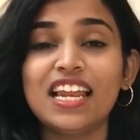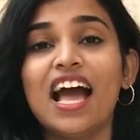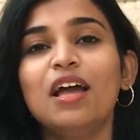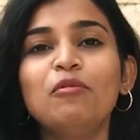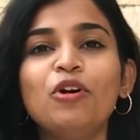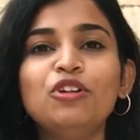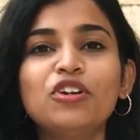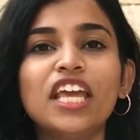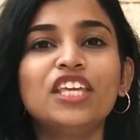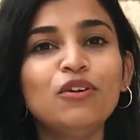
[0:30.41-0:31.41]
and I am going
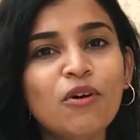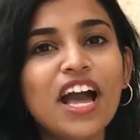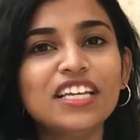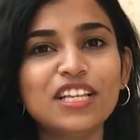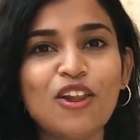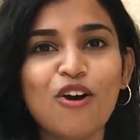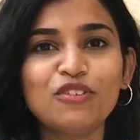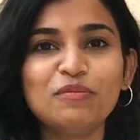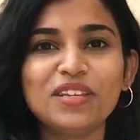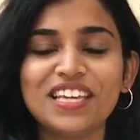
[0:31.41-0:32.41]
to take you guys
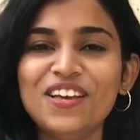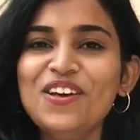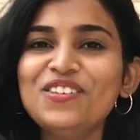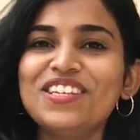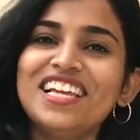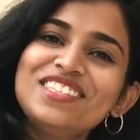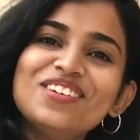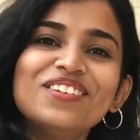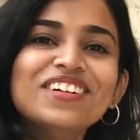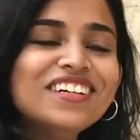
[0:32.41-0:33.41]
along with me. So let's go.